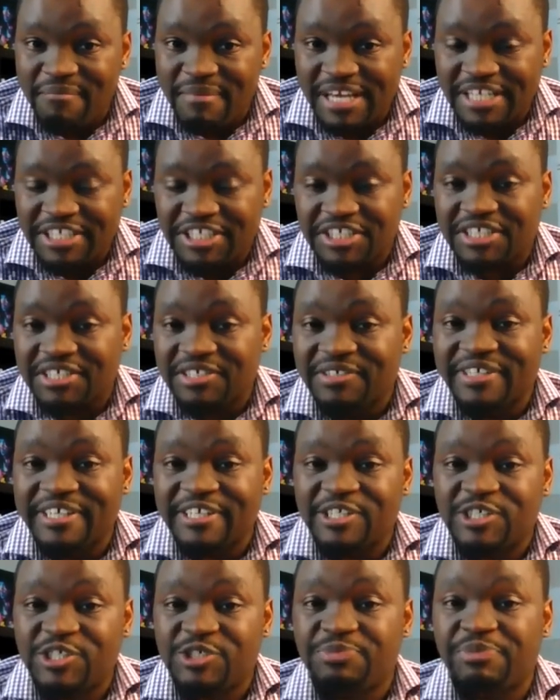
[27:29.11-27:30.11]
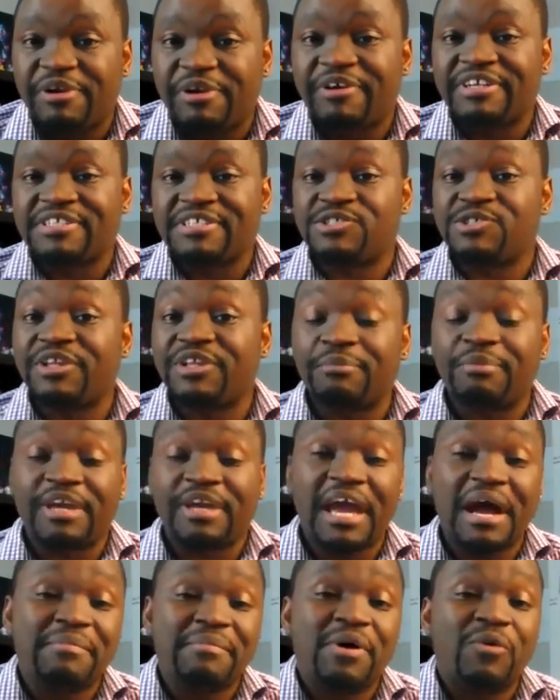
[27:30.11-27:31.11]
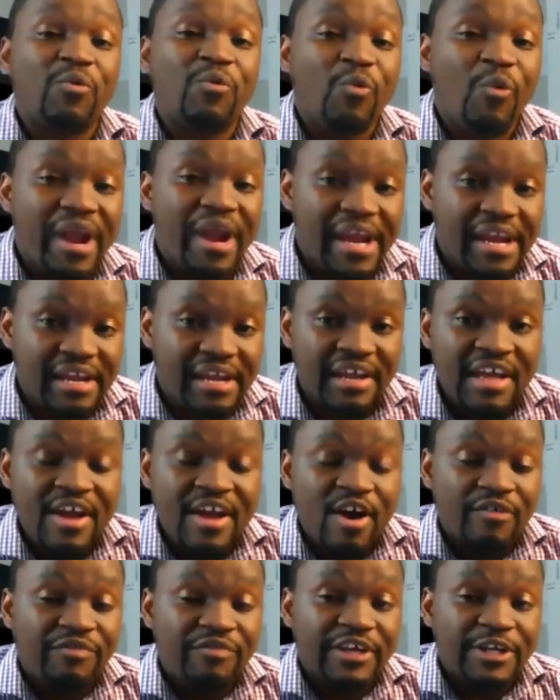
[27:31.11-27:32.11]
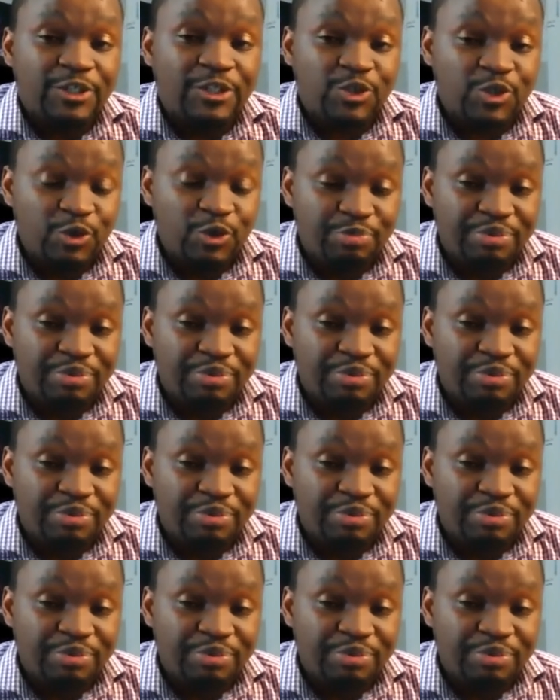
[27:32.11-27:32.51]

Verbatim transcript: magical experience so they become aware of their true